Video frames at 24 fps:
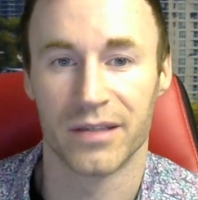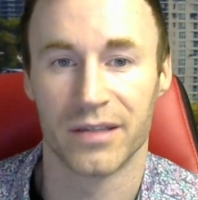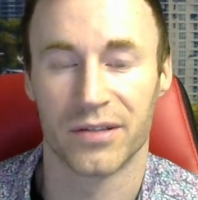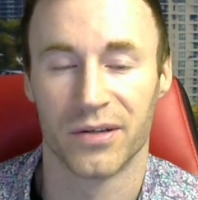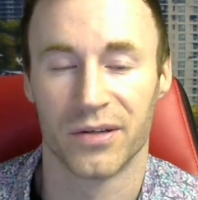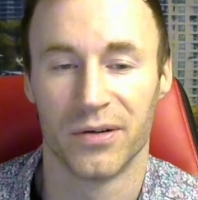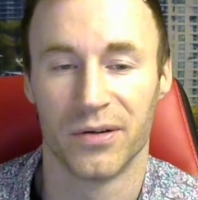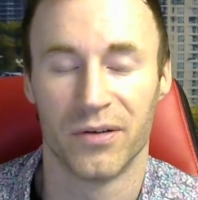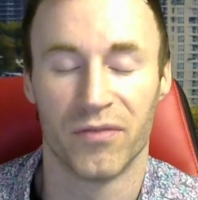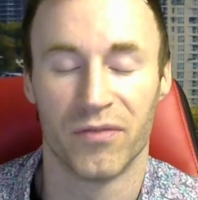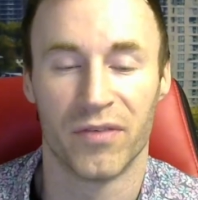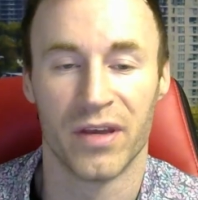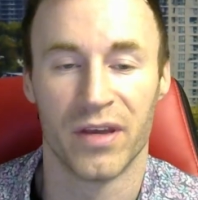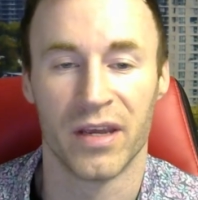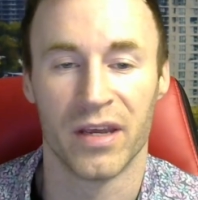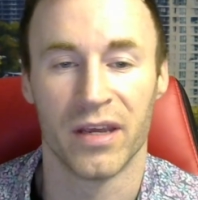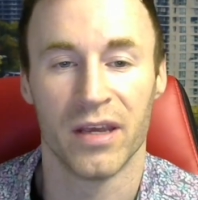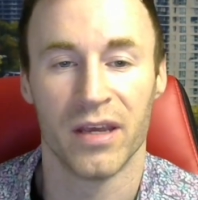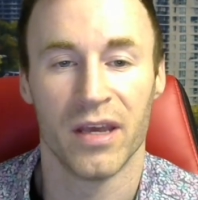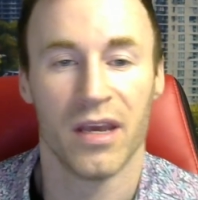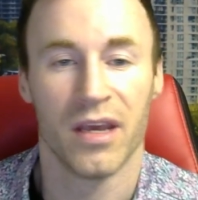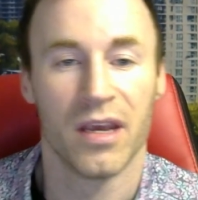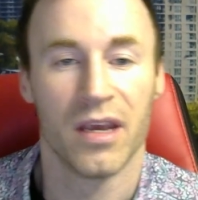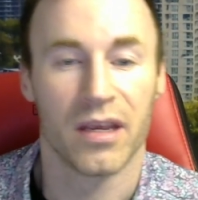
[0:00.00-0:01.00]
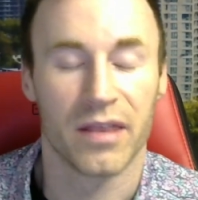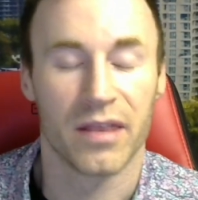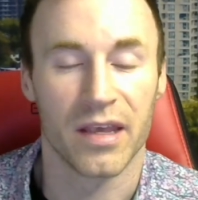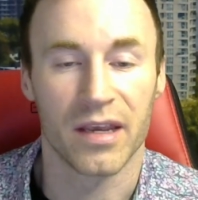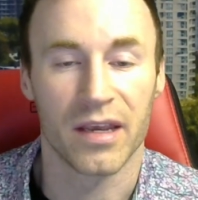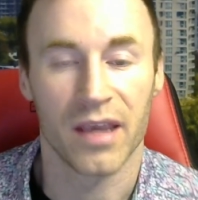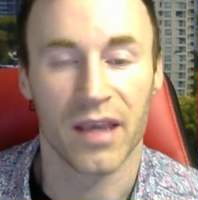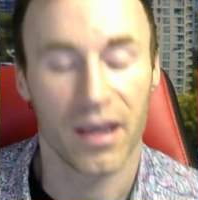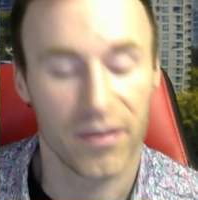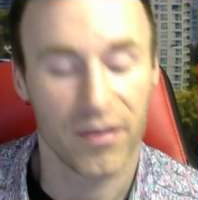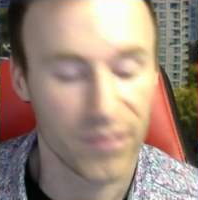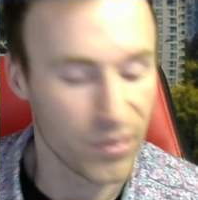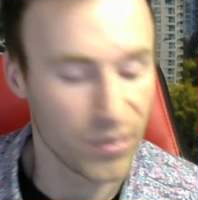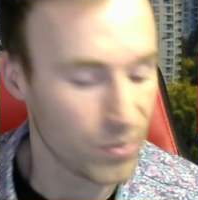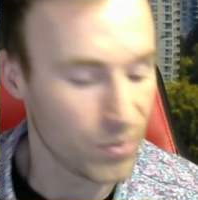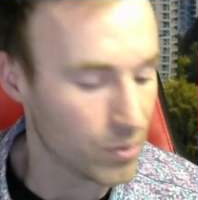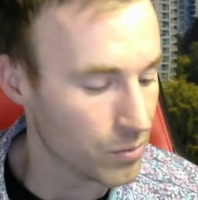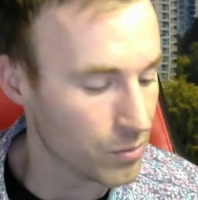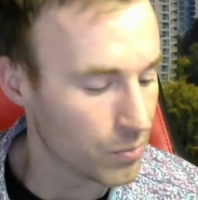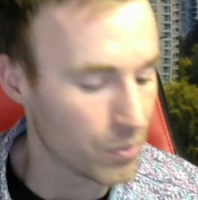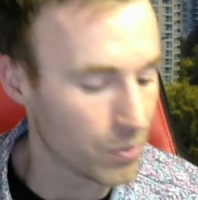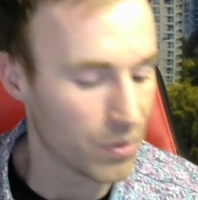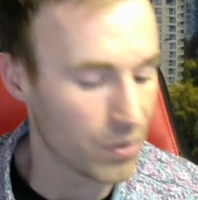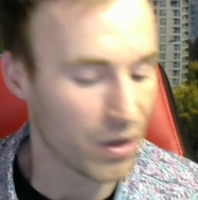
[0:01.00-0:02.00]
So if they gave you a
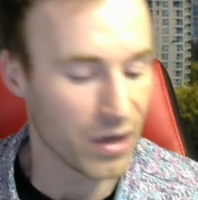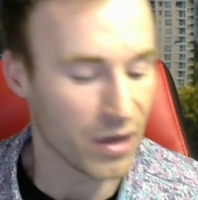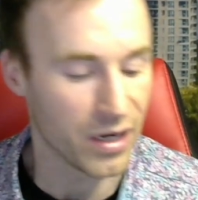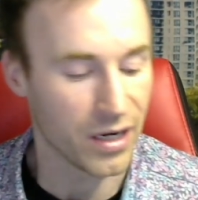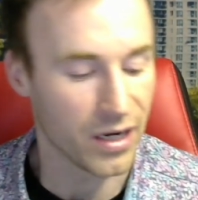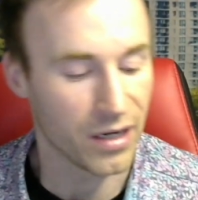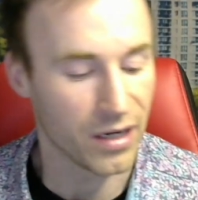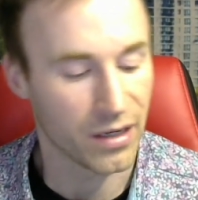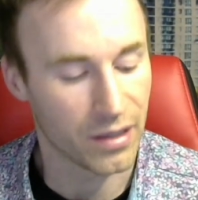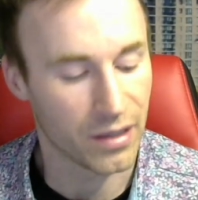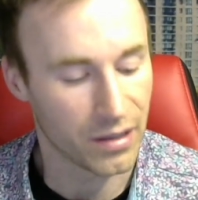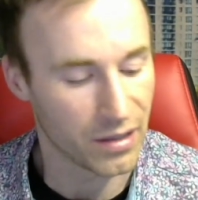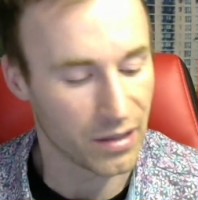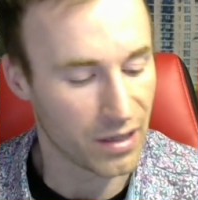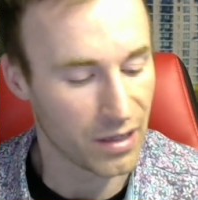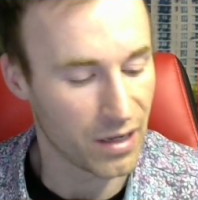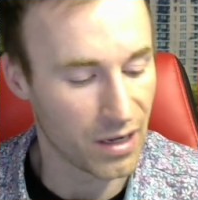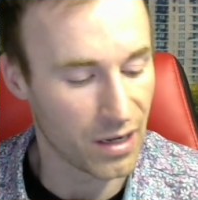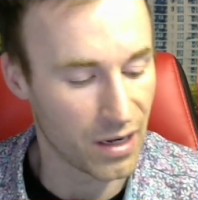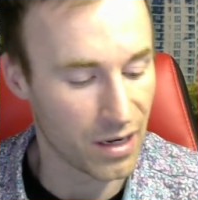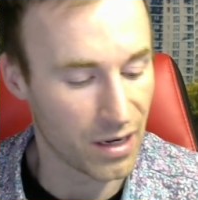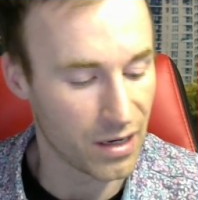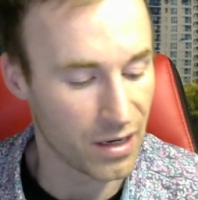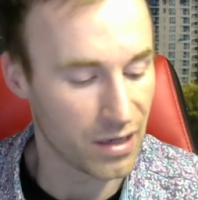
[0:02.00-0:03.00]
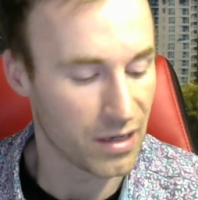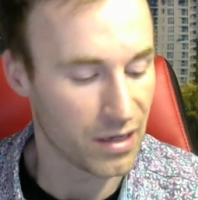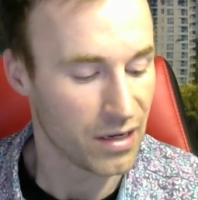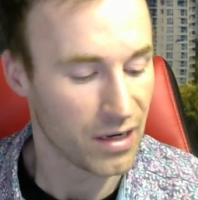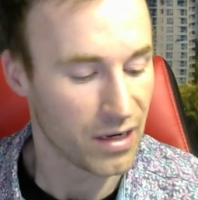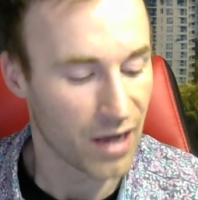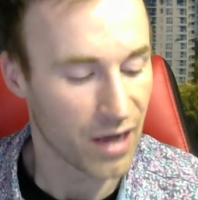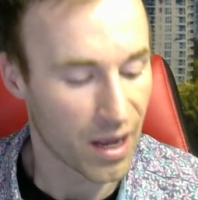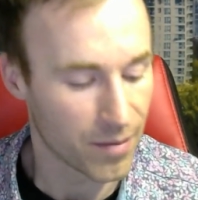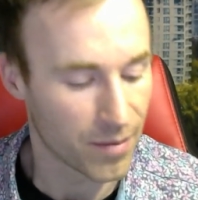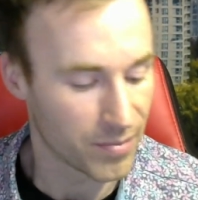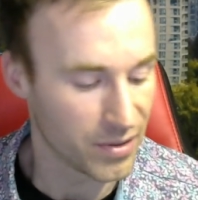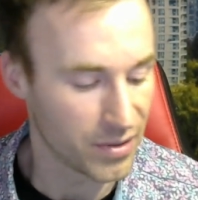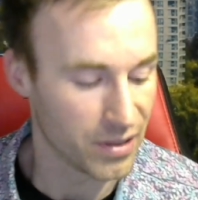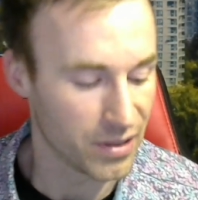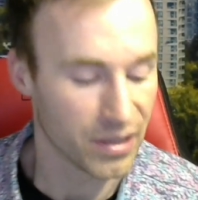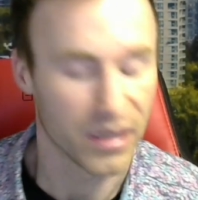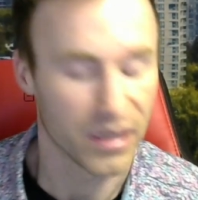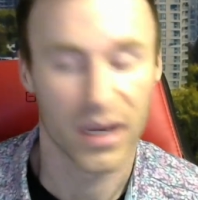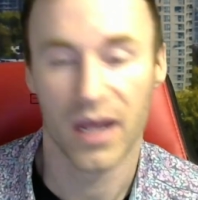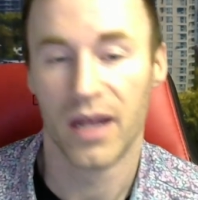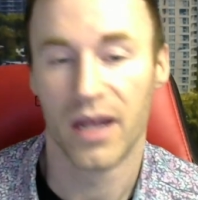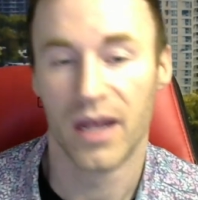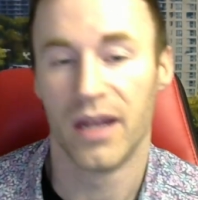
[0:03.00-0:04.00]
warning, then it happened
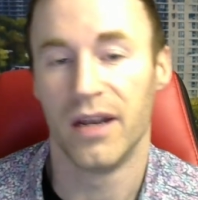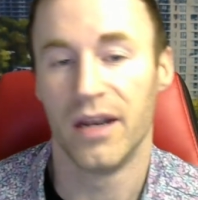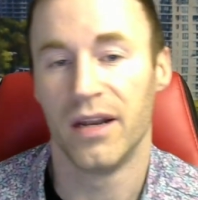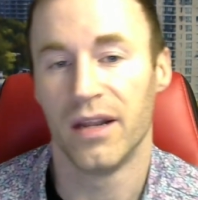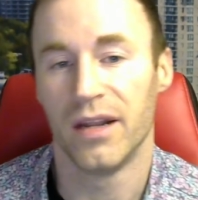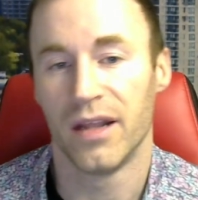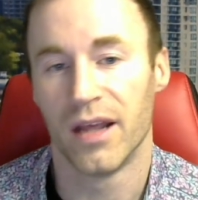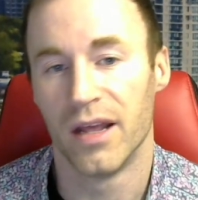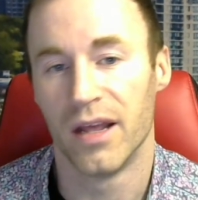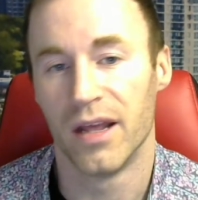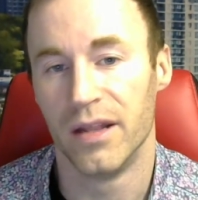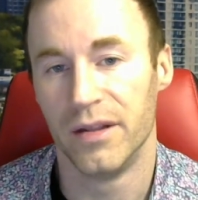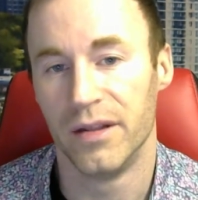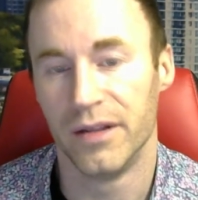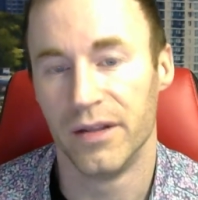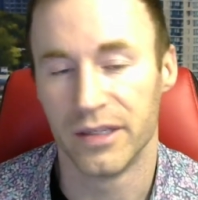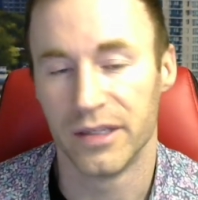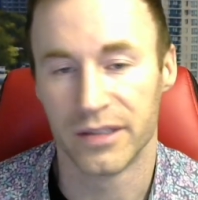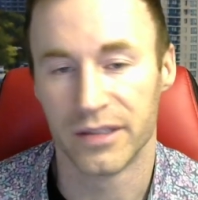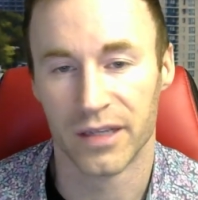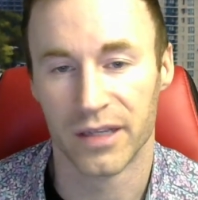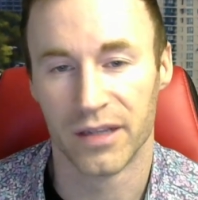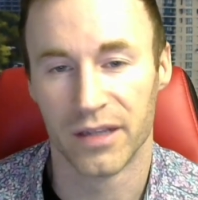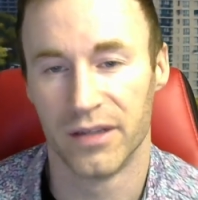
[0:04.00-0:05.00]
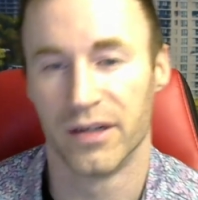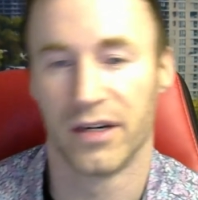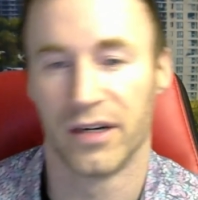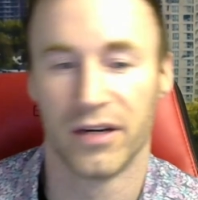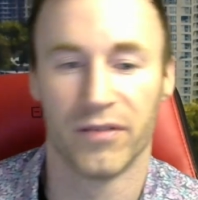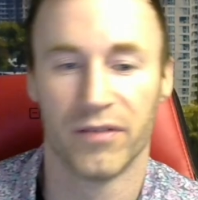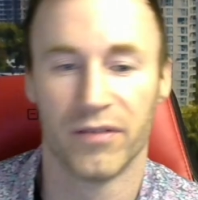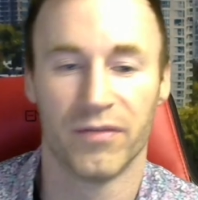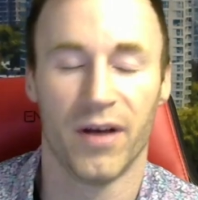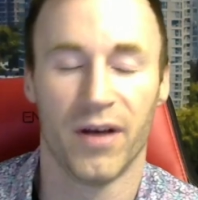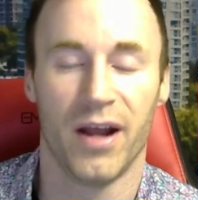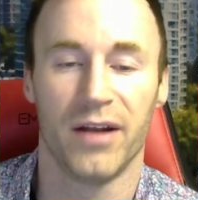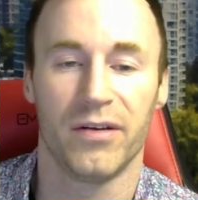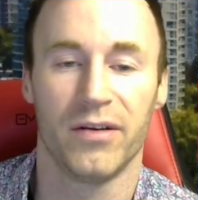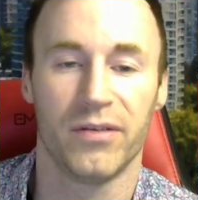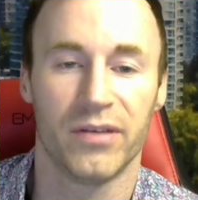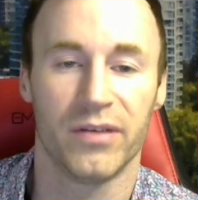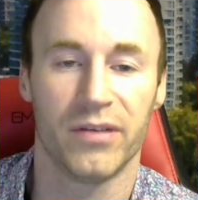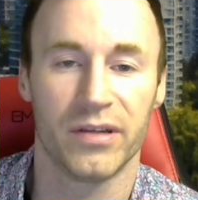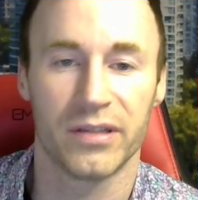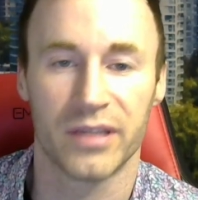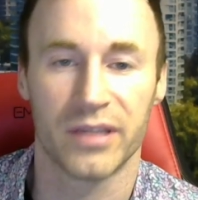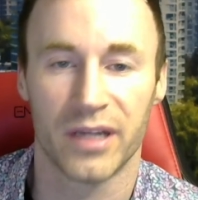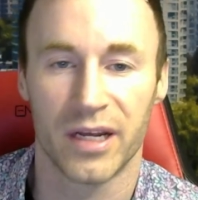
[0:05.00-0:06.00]
again, and they said they're going to fine you
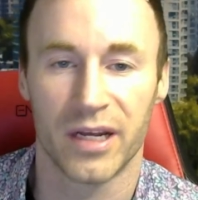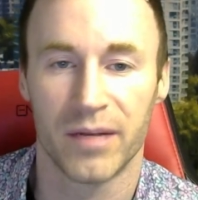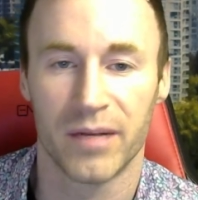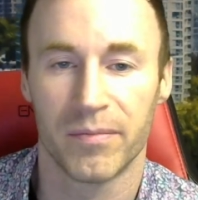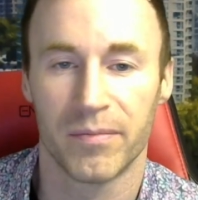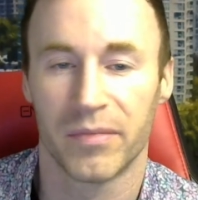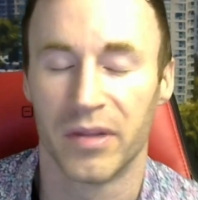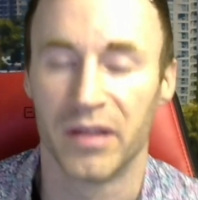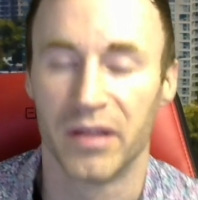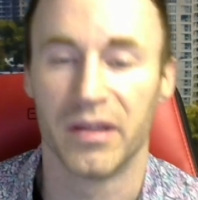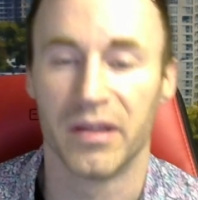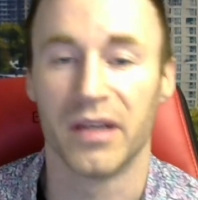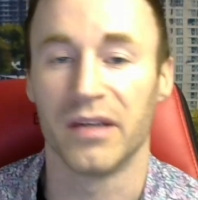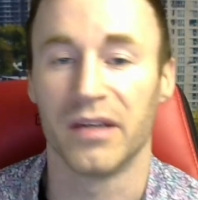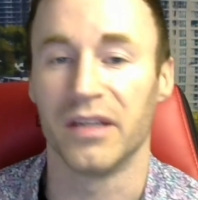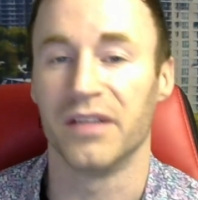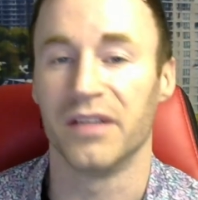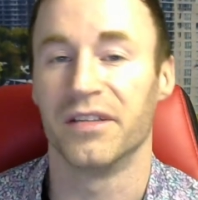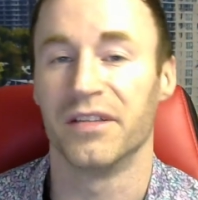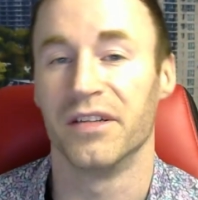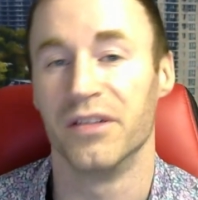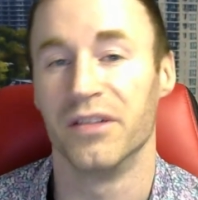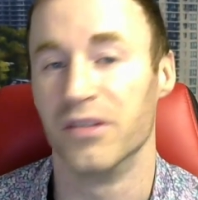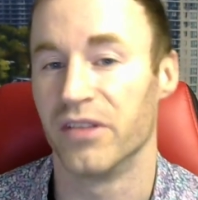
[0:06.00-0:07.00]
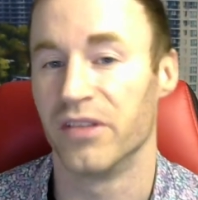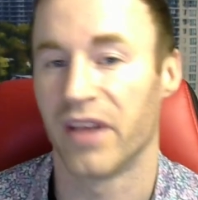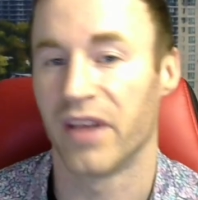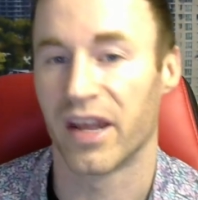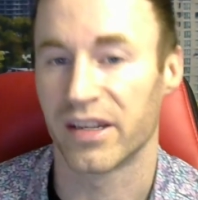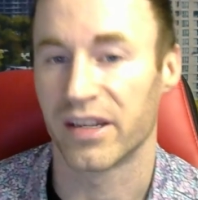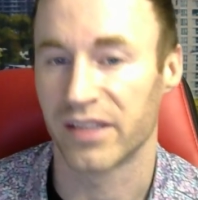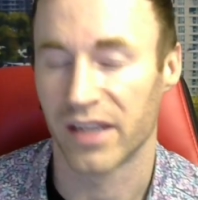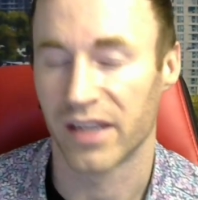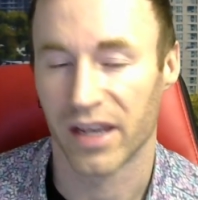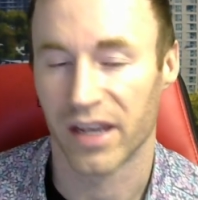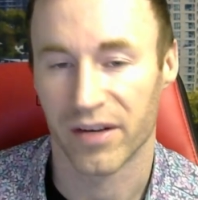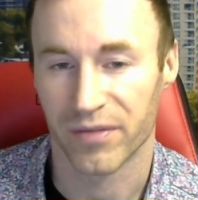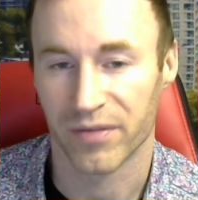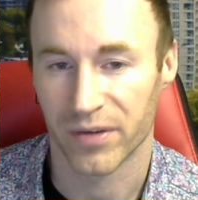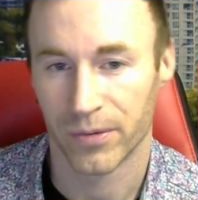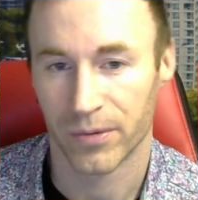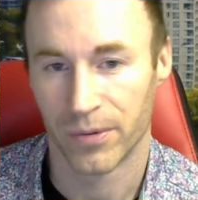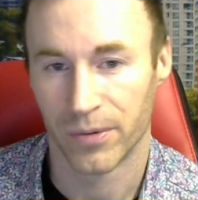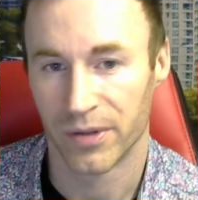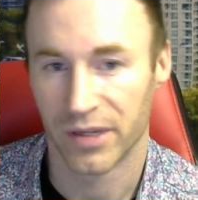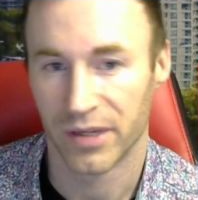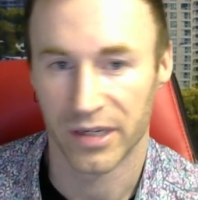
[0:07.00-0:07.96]
this time, then they need to do that to everyone.